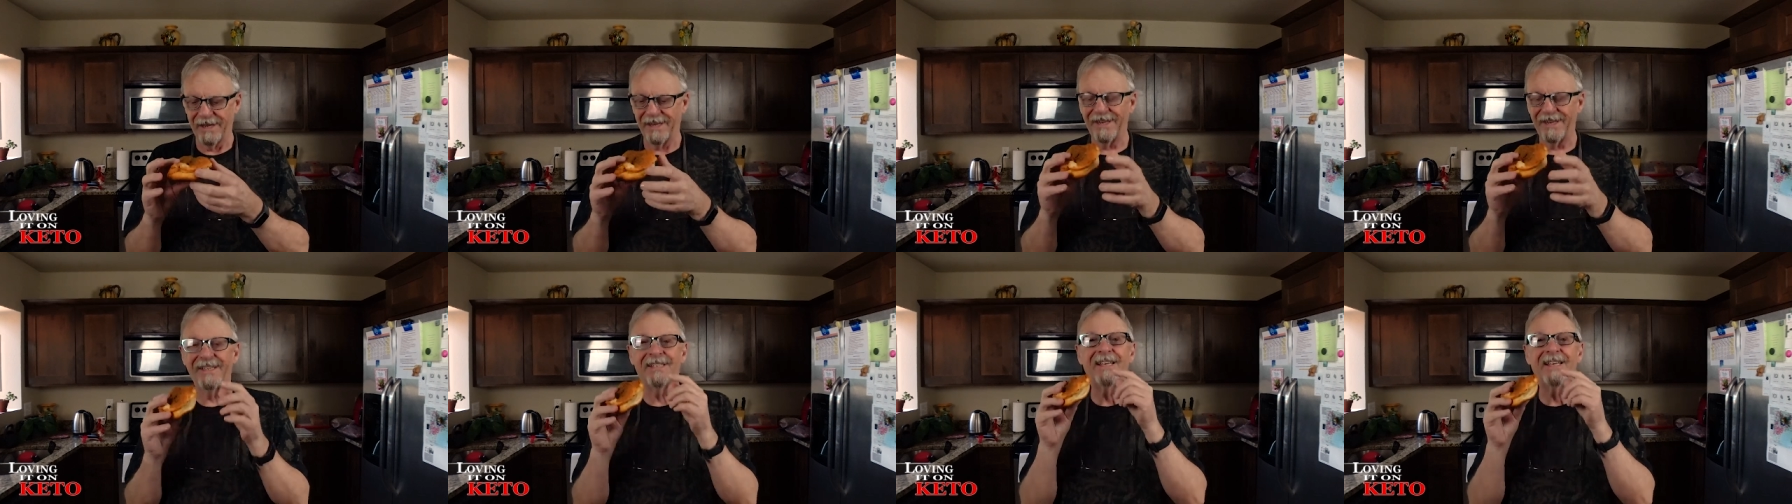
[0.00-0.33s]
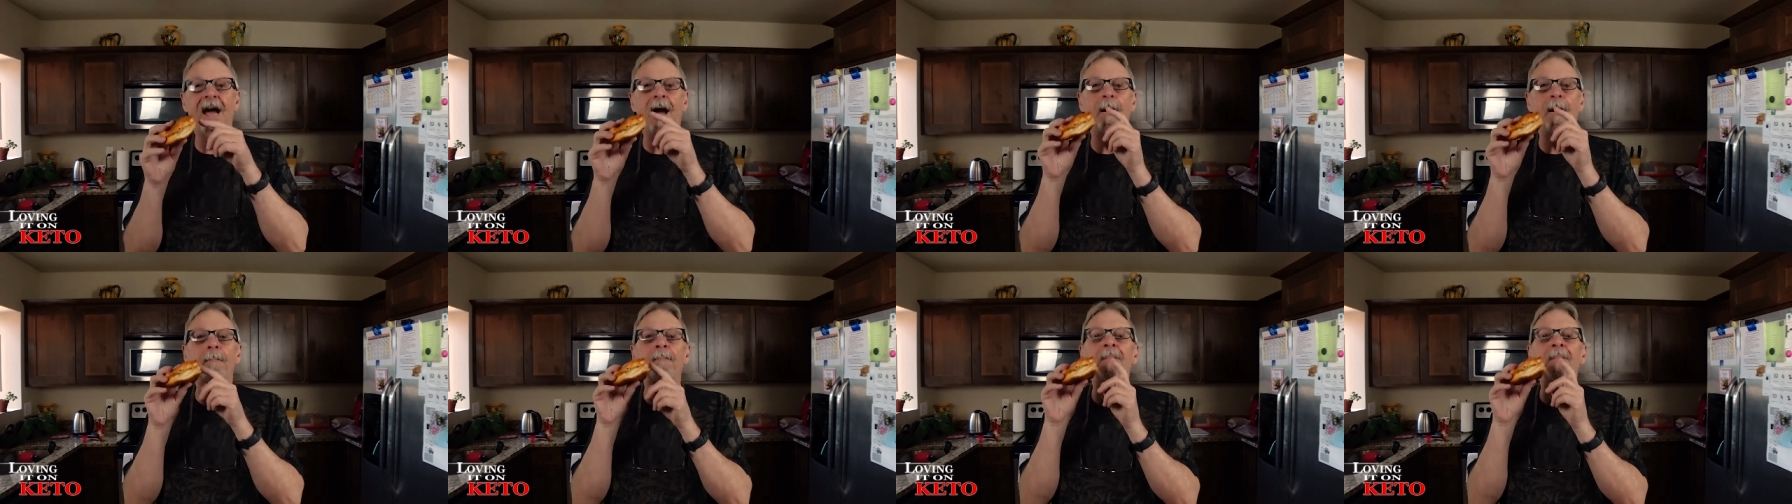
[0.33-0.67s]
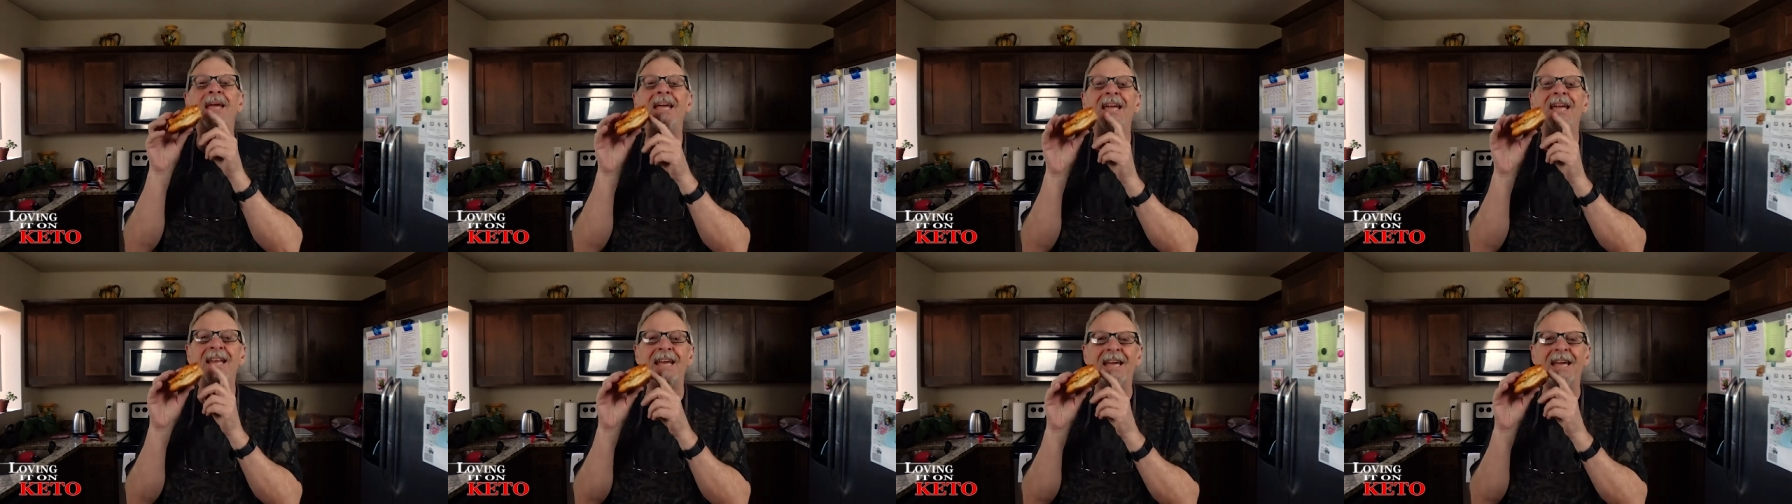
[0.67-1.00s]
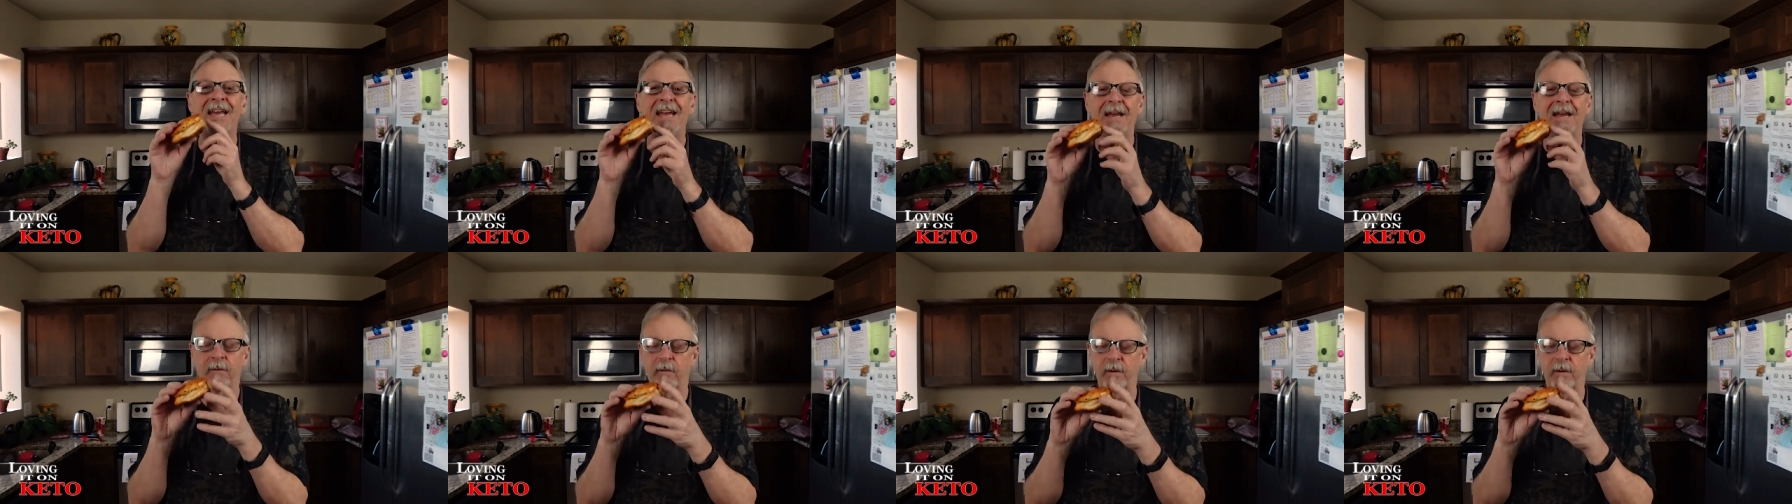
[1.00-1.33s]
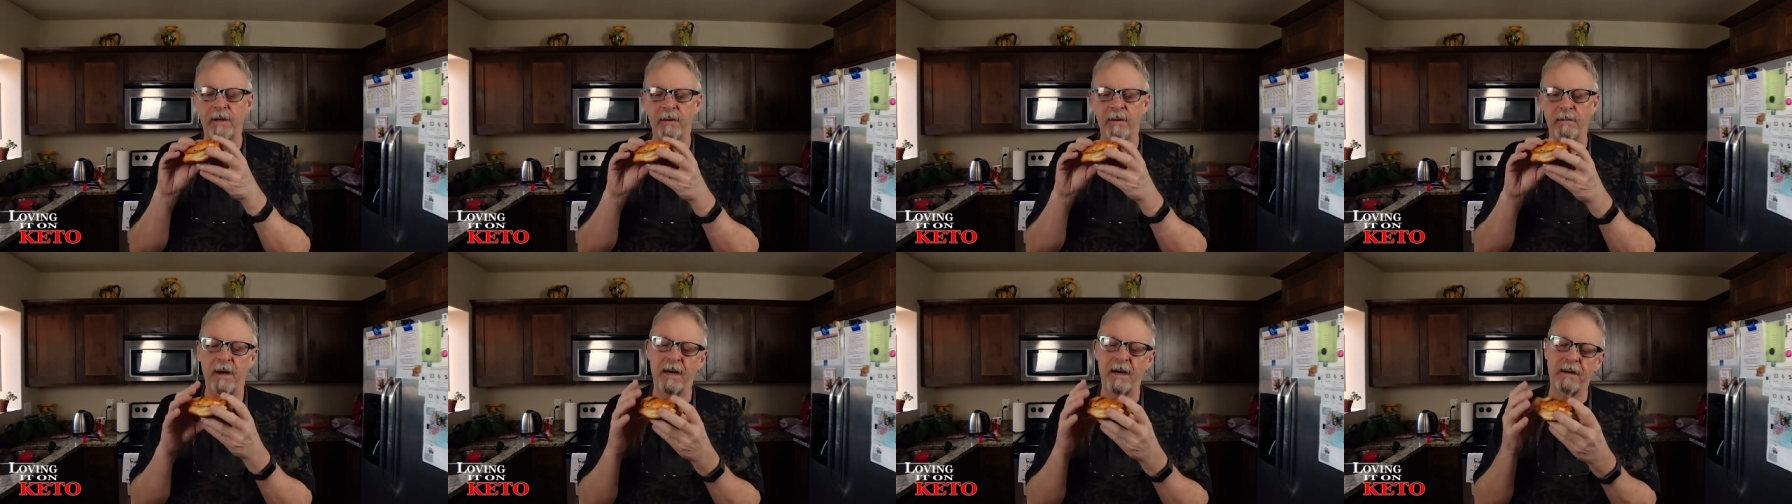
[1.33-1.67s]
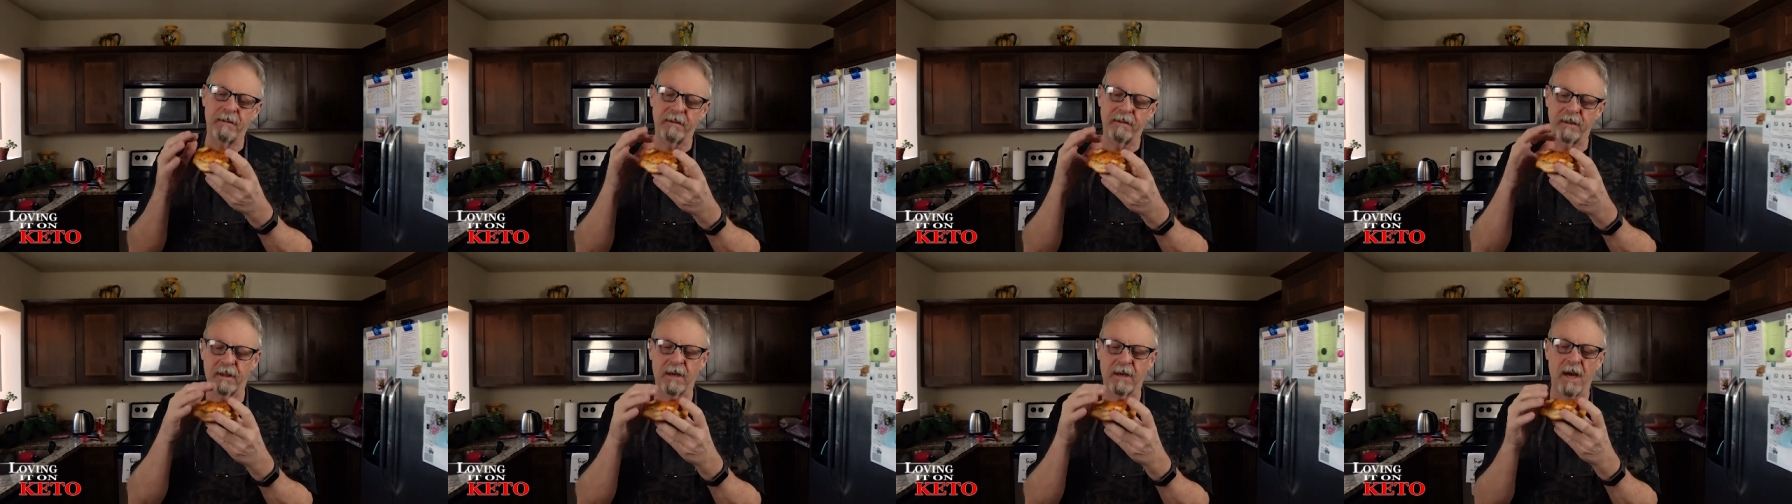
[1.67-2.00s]
It's got meat in it. Wendy
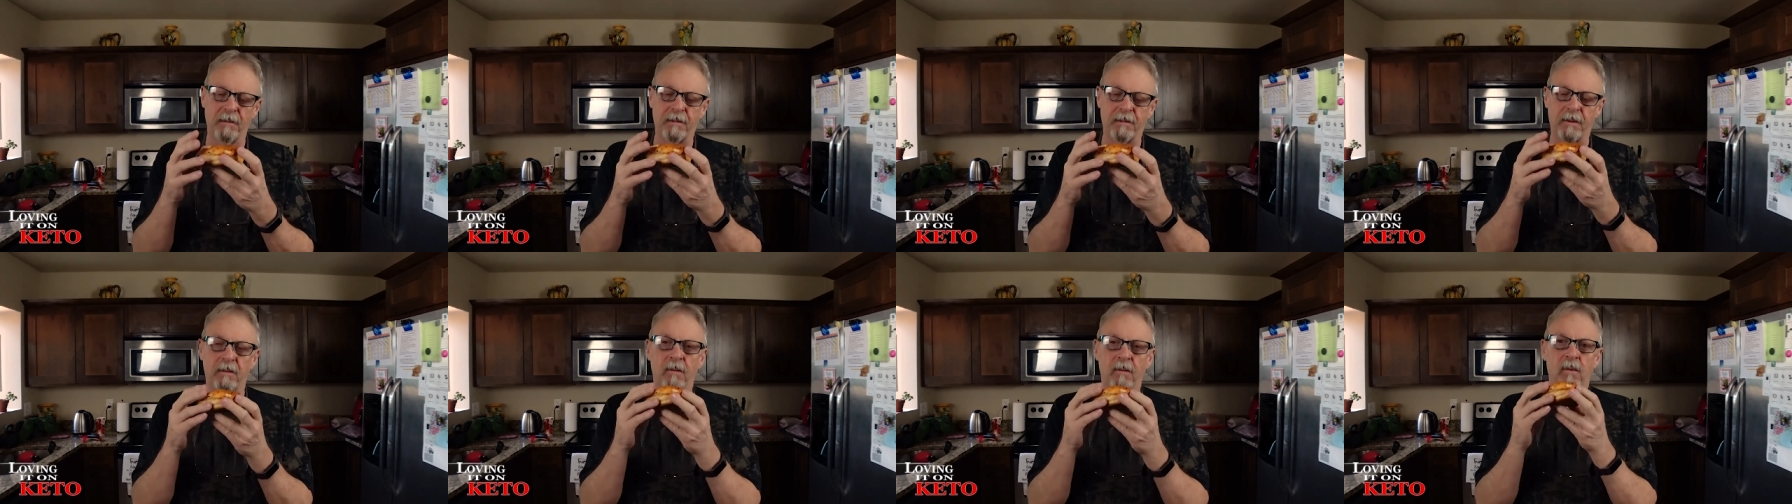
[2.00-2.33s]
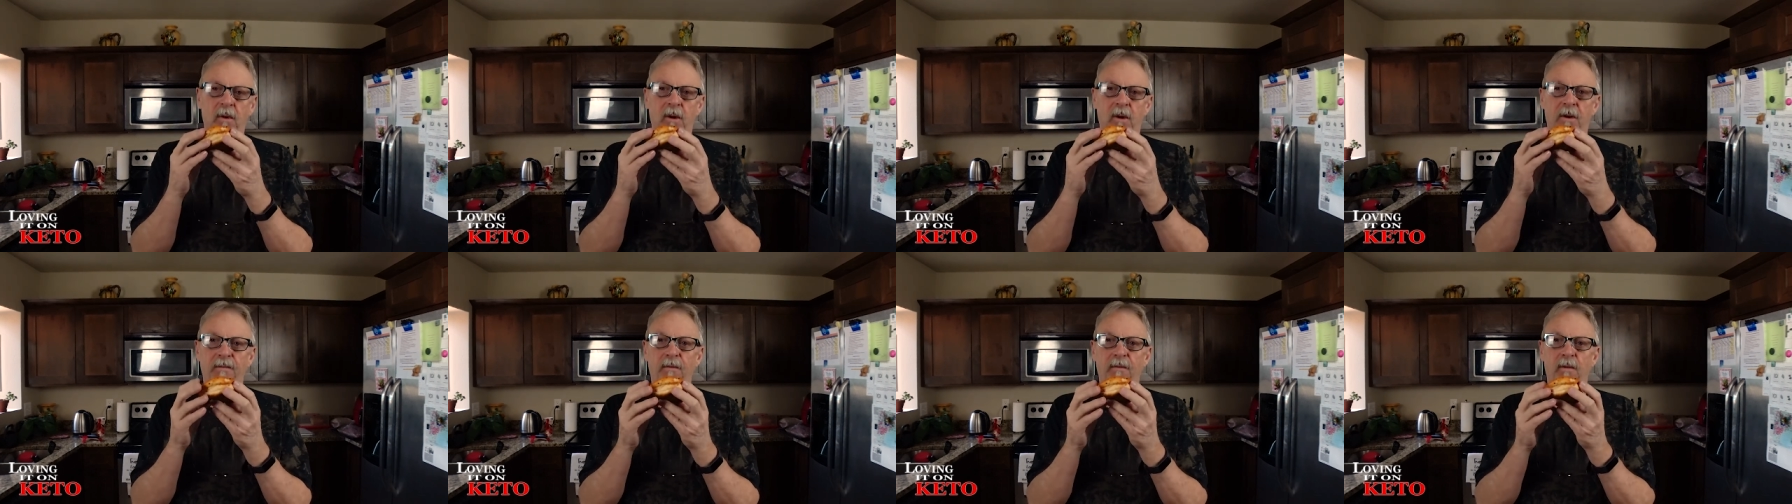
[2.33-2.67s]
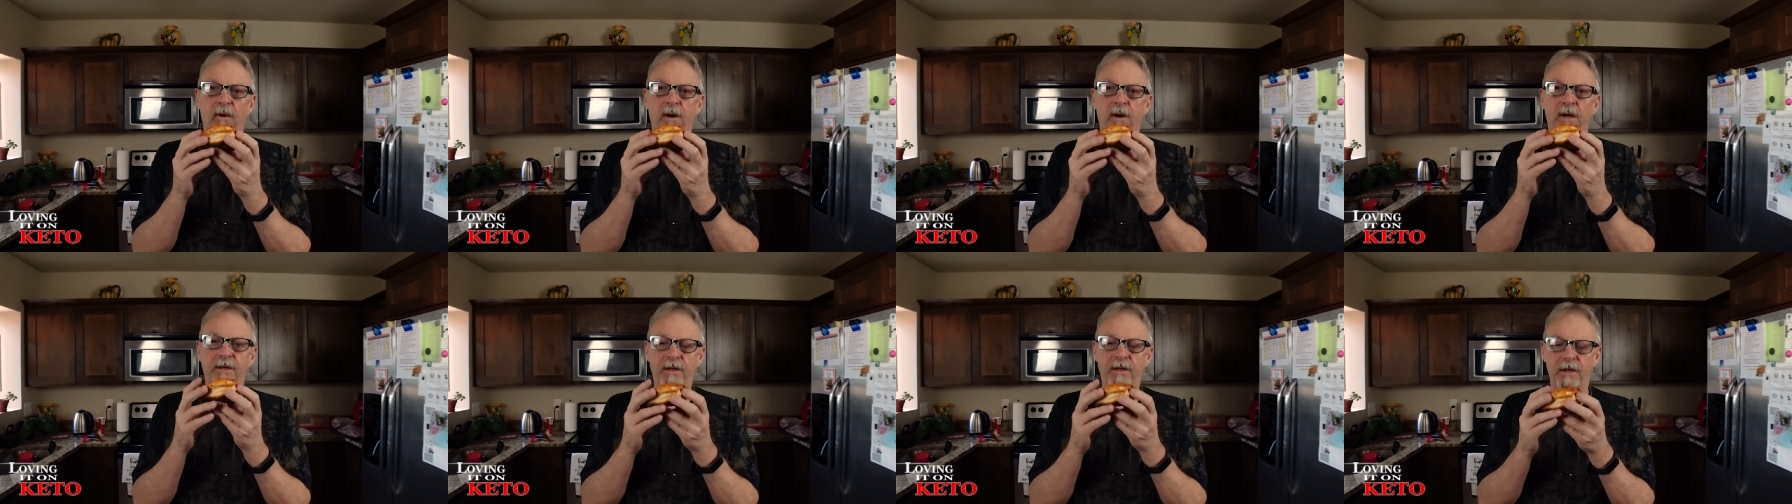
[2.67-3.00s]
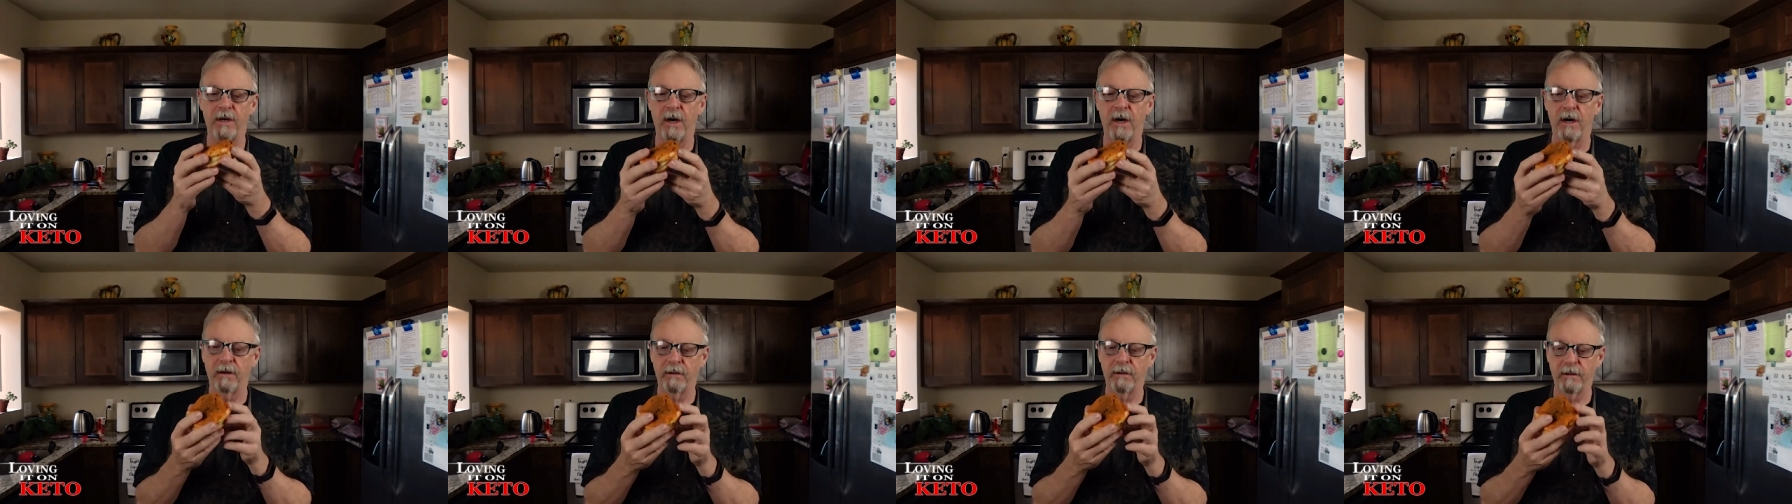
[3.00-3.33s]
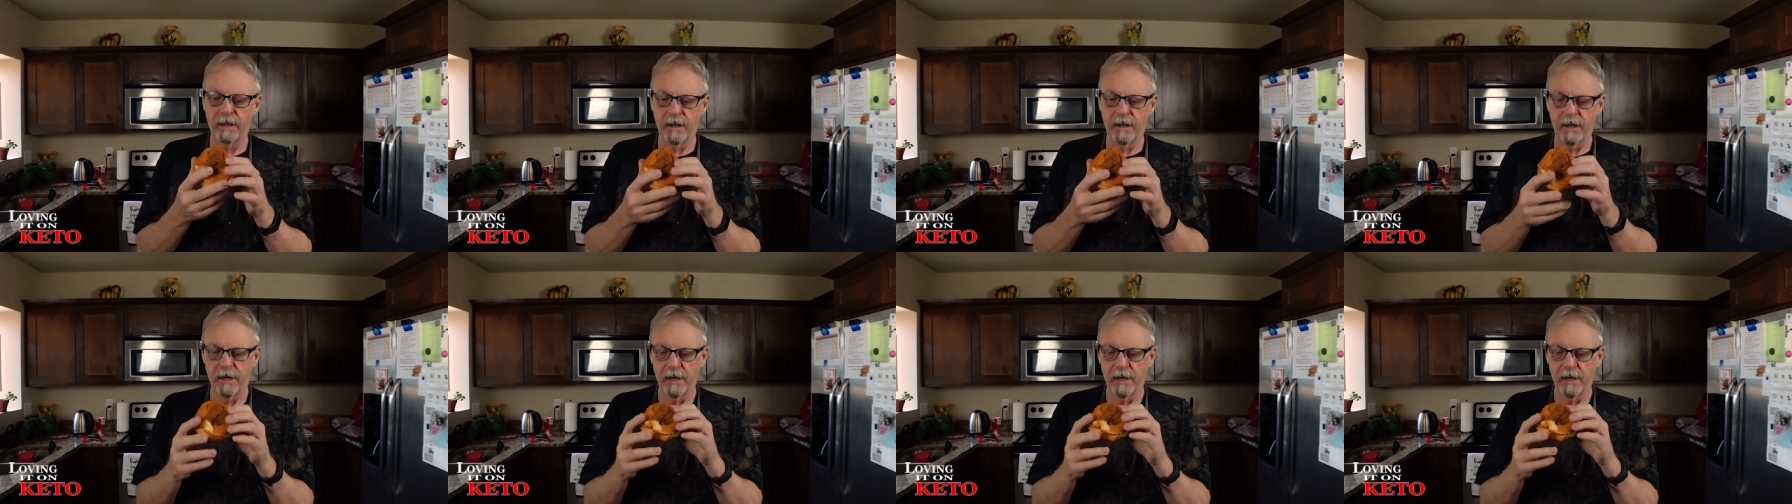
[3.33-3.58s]
made a couple more for us, you know.